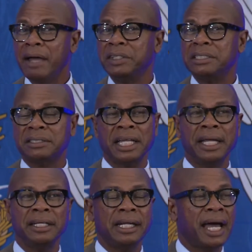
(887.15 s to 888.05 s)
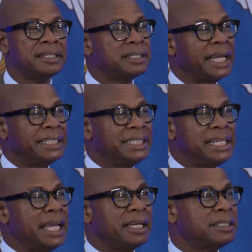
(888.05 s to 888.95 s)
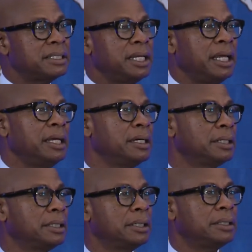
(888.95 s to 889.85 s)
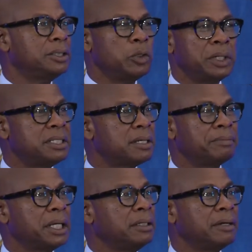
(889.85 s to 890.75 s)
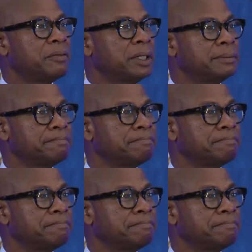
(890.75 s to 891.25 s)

have this thing that I say DSD, doing something different.